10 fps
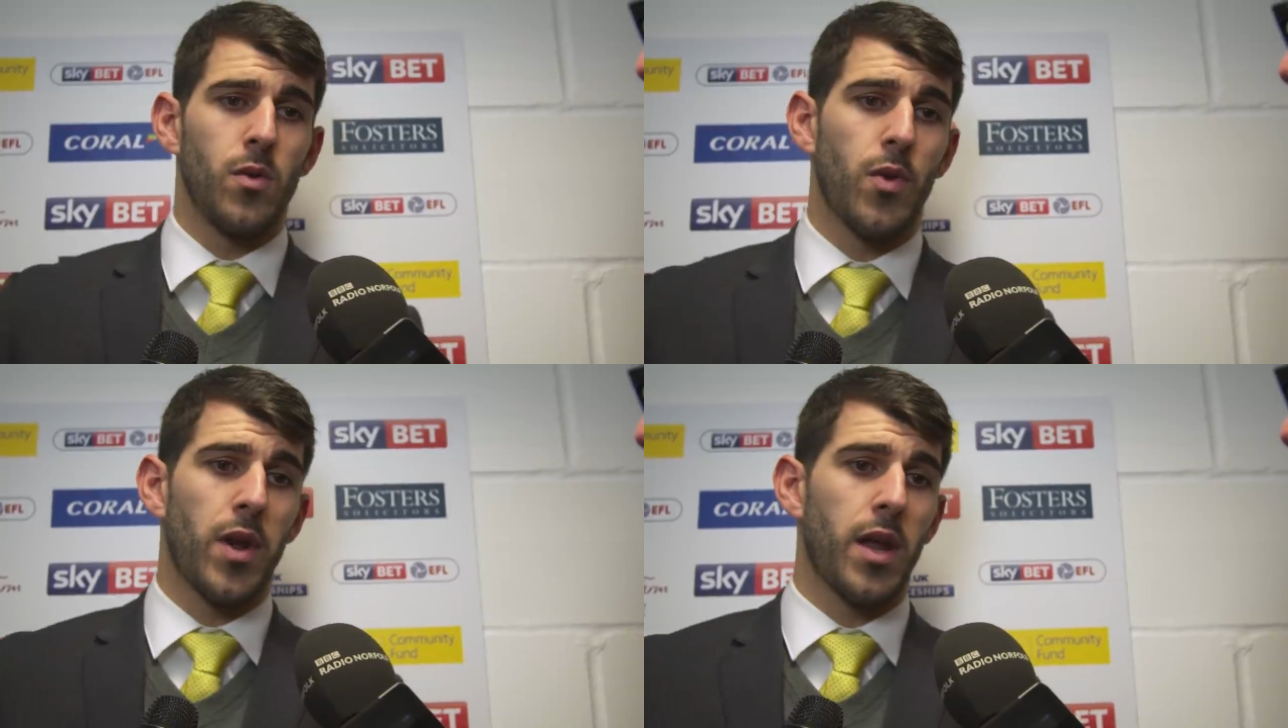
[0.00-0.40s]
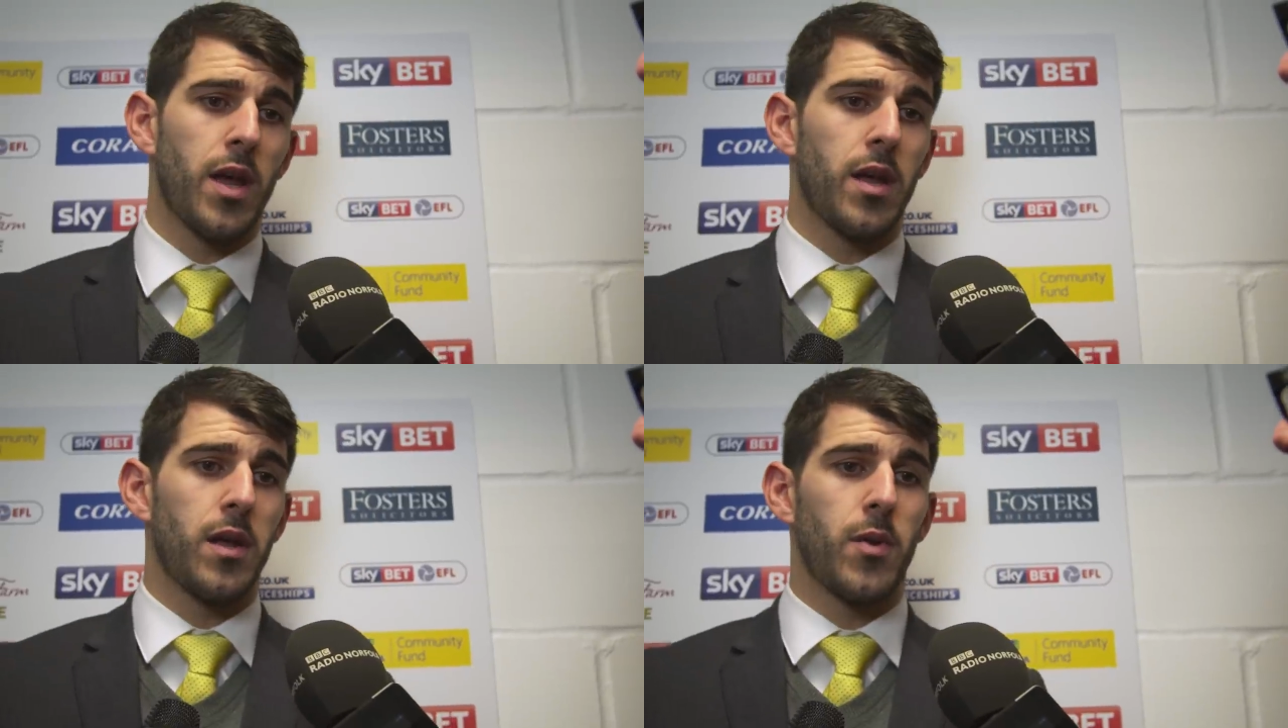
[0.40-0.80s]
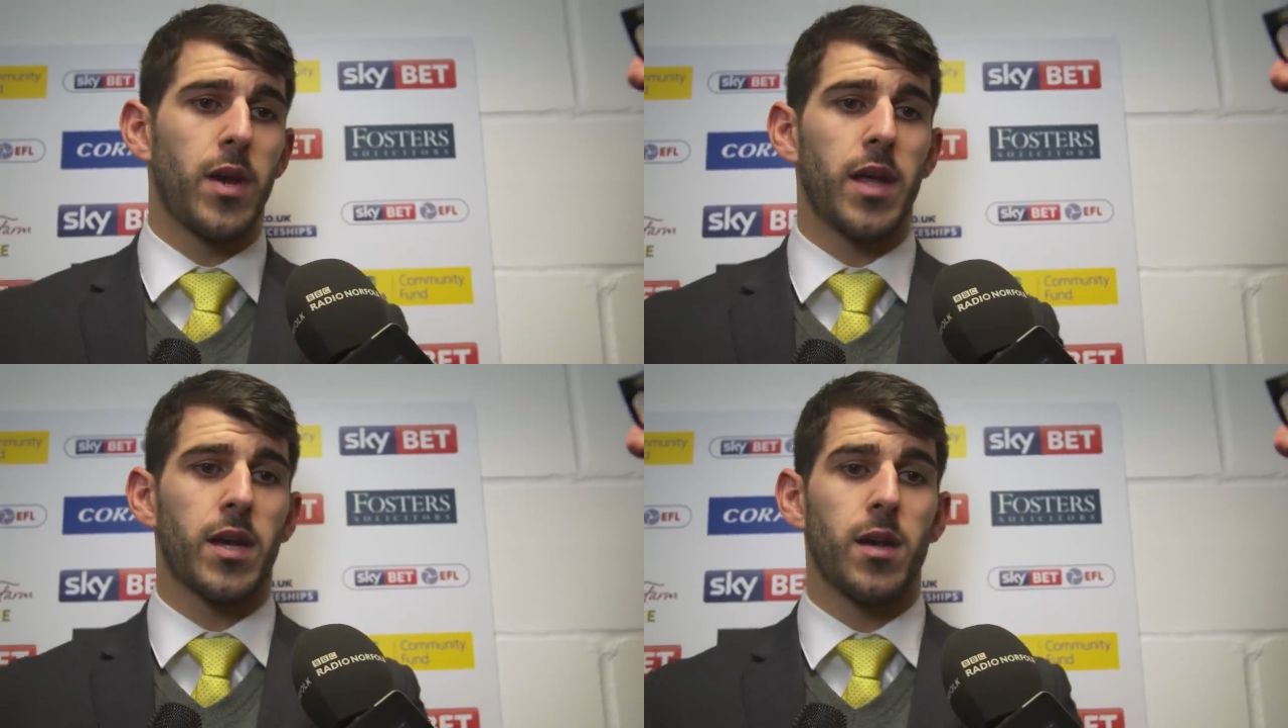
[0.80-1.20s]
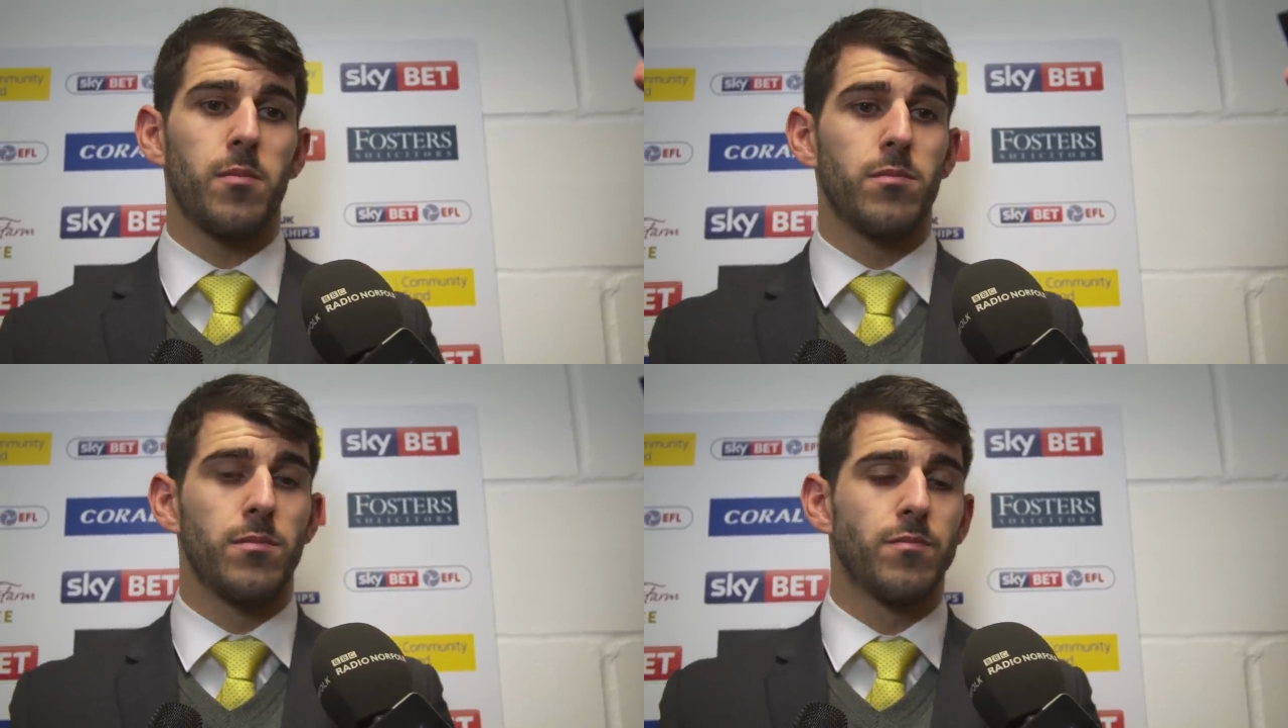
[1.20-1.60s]
When I when I
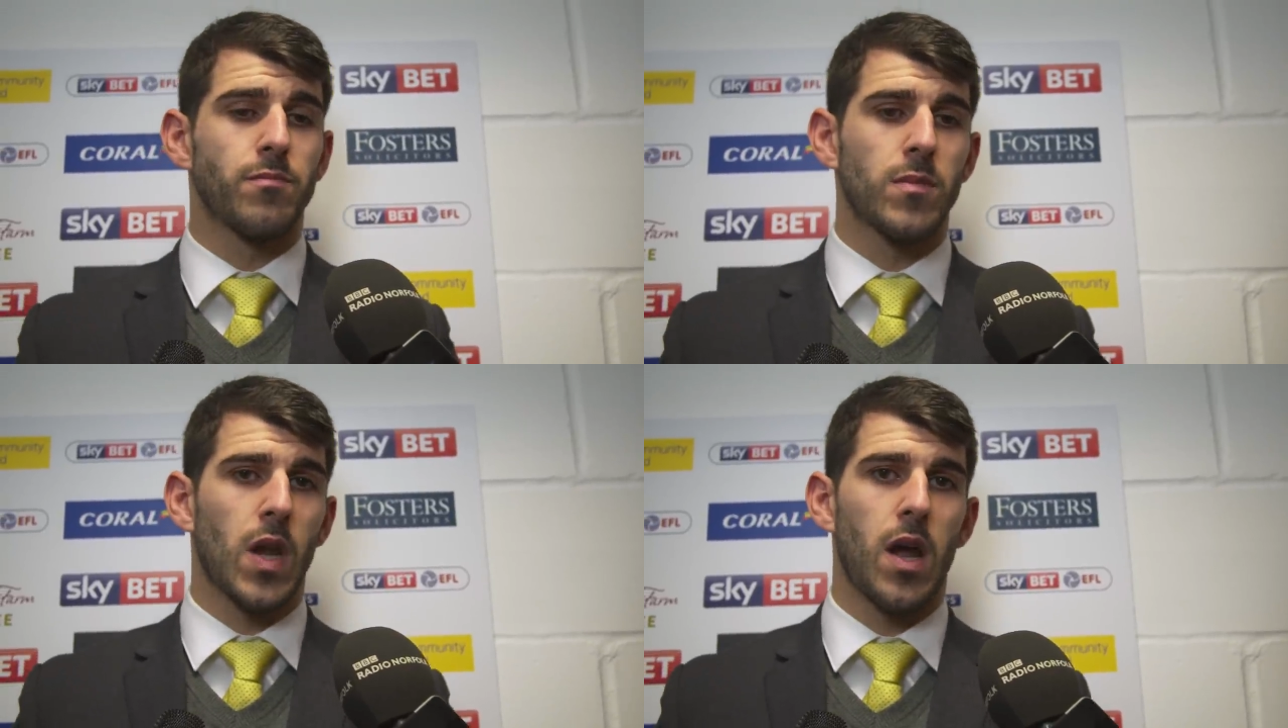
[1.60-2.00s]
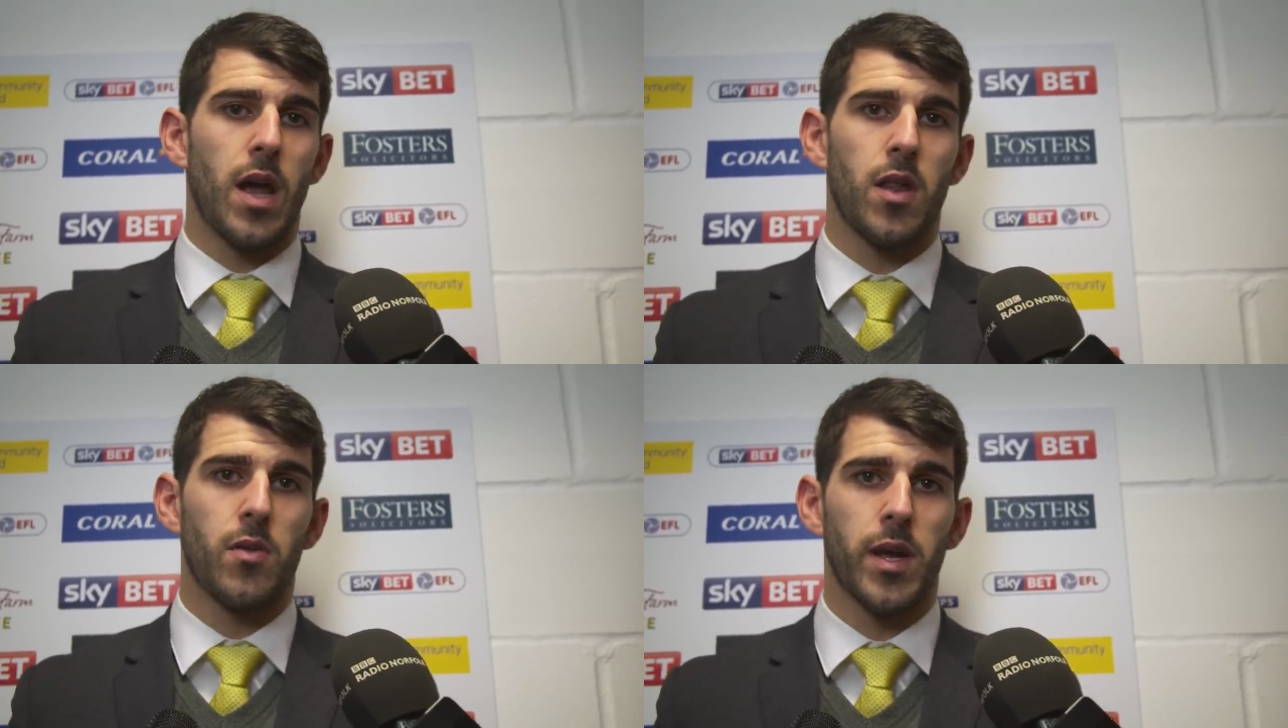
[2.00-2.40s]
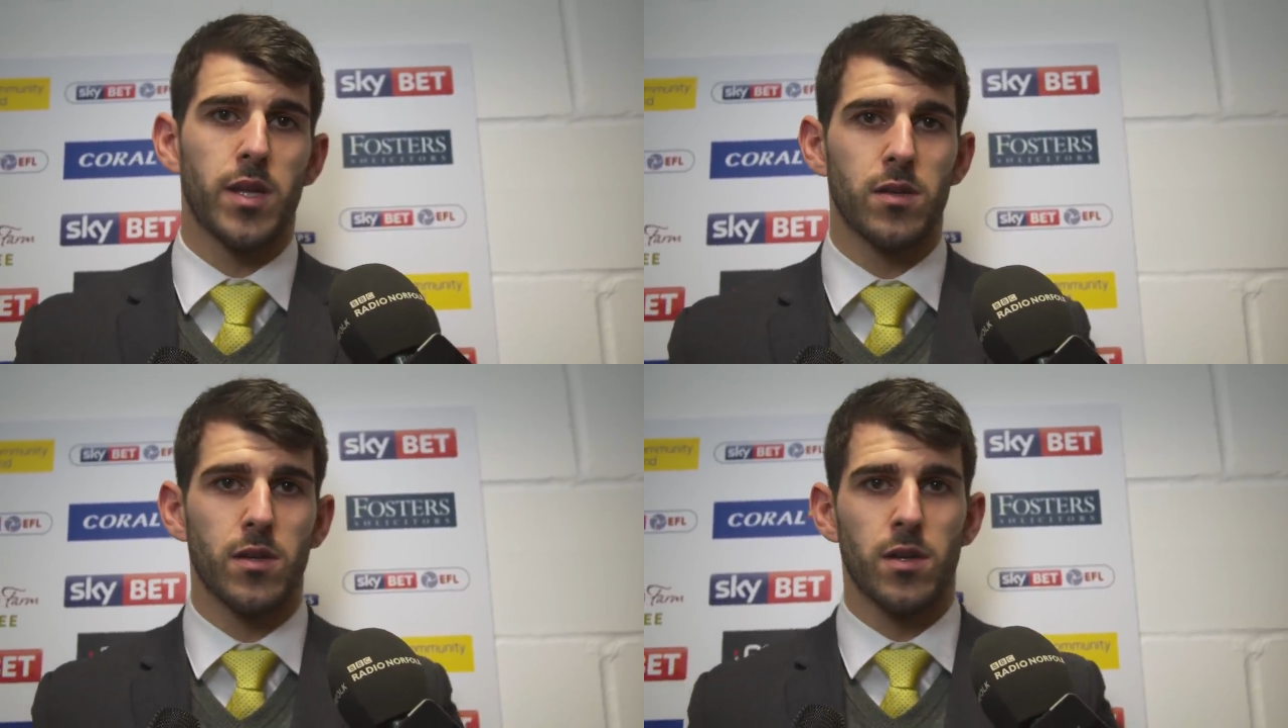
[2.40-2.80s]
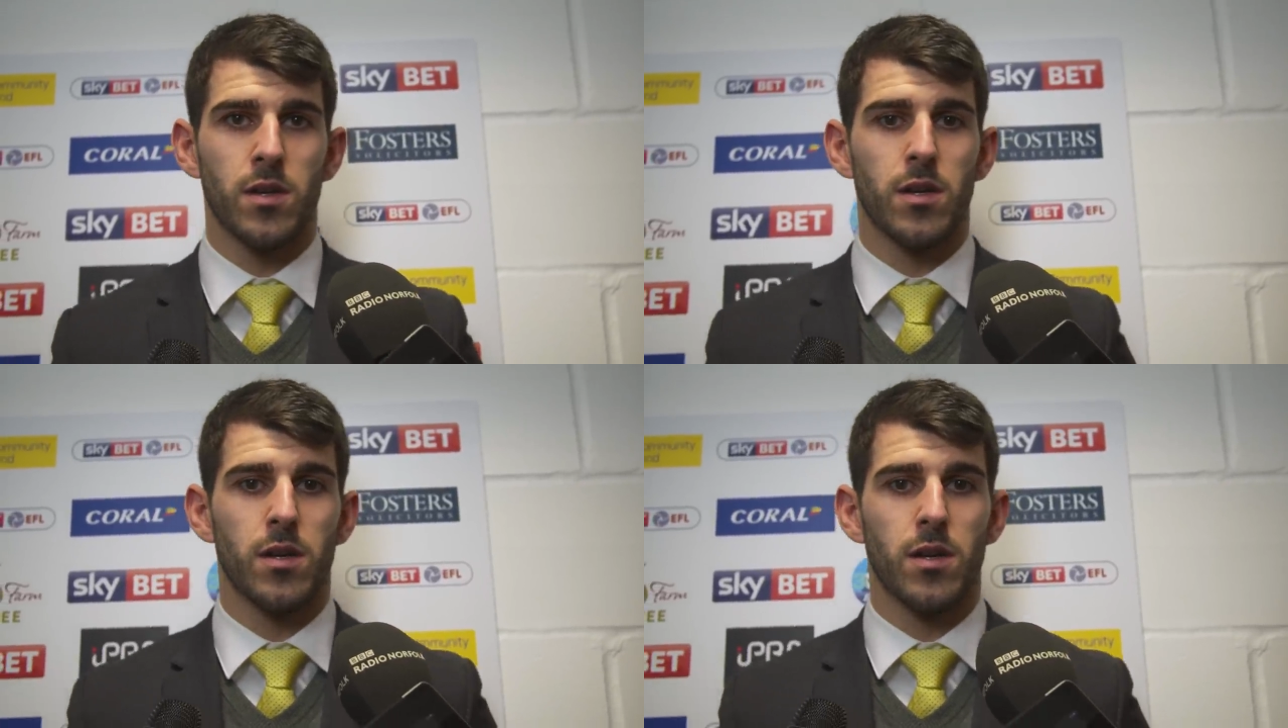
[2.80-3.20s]
come, I don't get
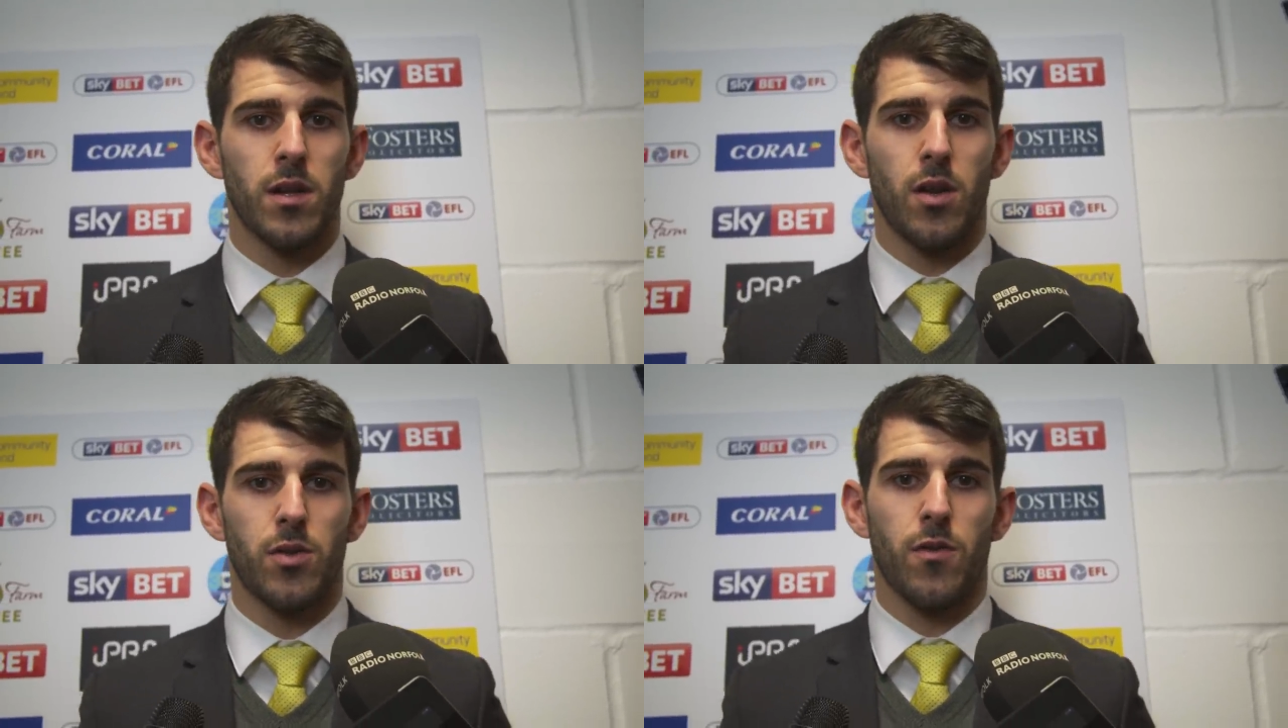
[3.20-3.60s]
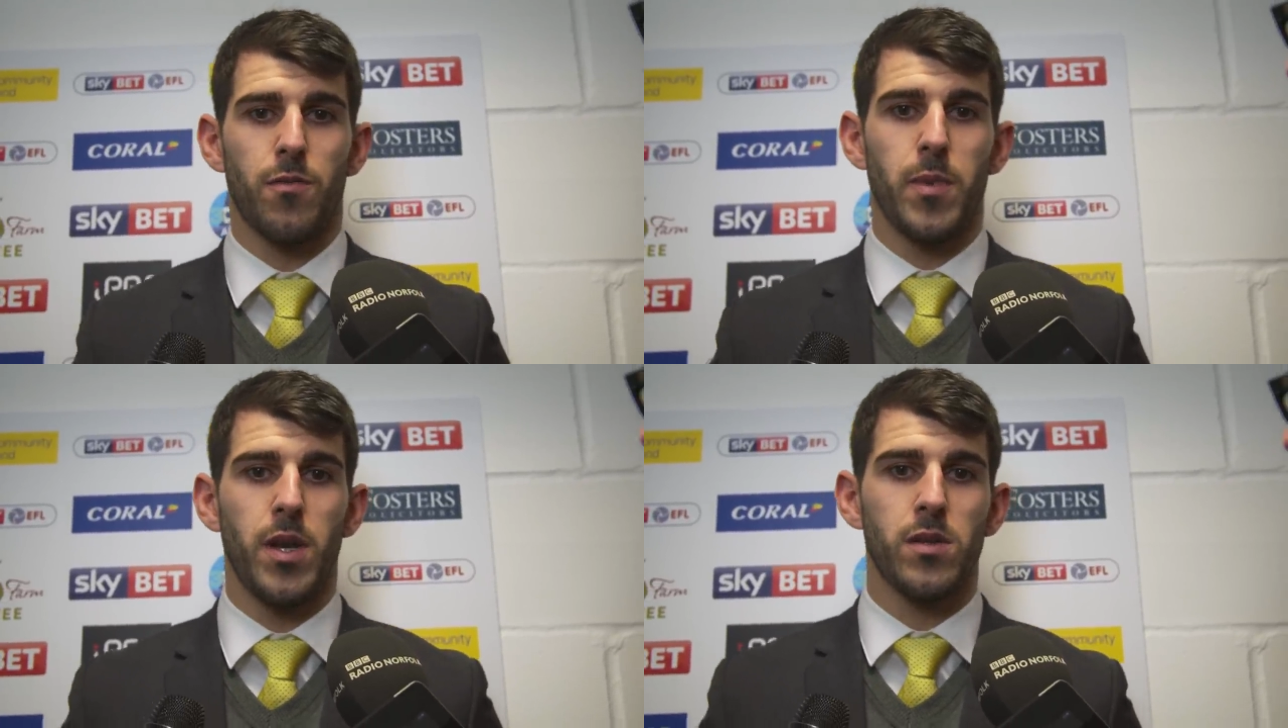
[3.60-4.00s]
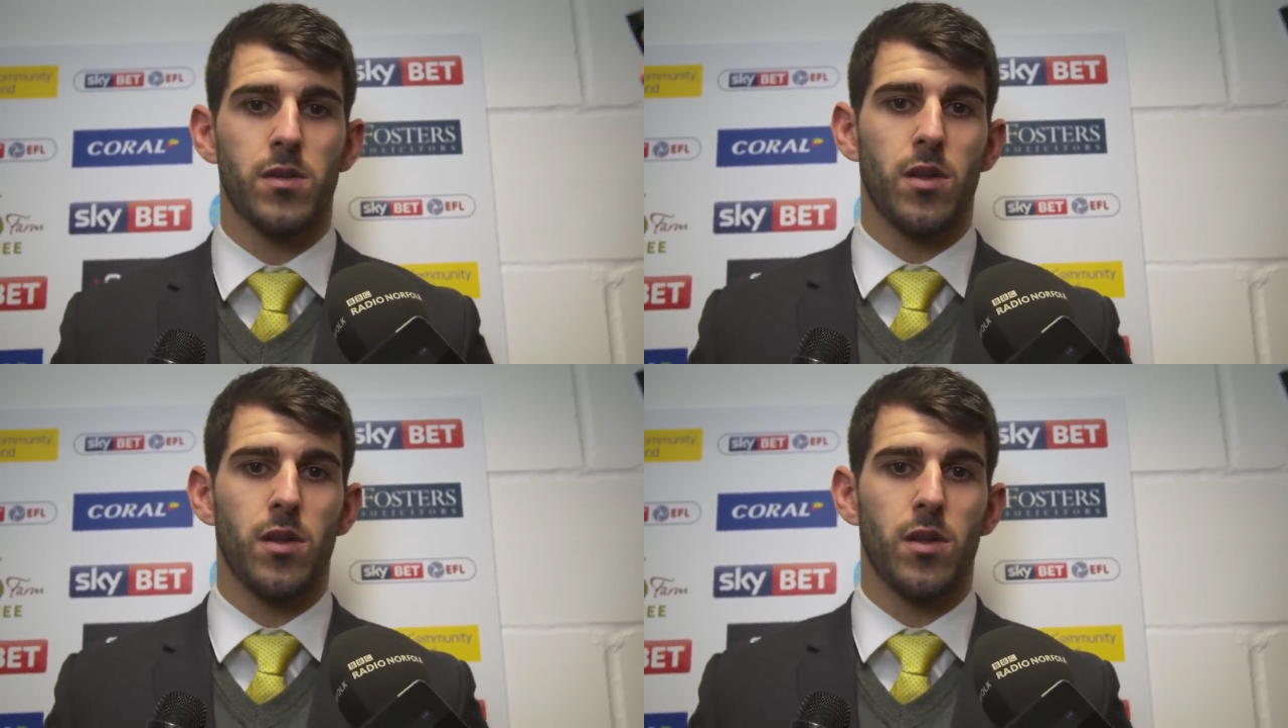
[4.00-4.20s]
a lot of minutes,